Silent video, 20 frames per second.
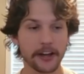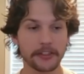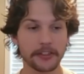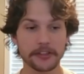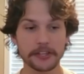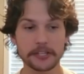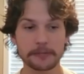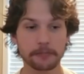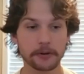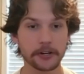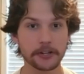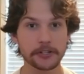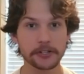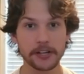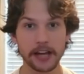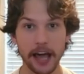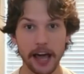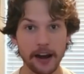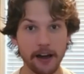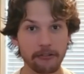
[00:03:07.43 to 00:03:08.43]
This
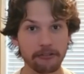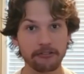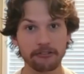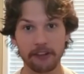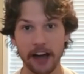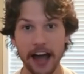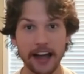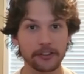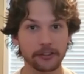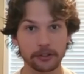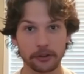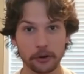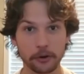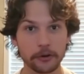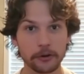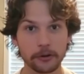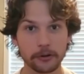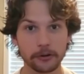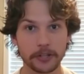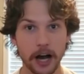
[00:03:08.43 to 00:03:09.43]
person had a fat
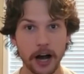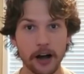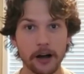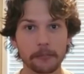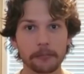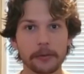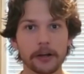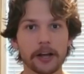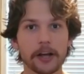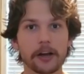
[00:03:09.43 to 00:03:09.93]
doo-doo dump.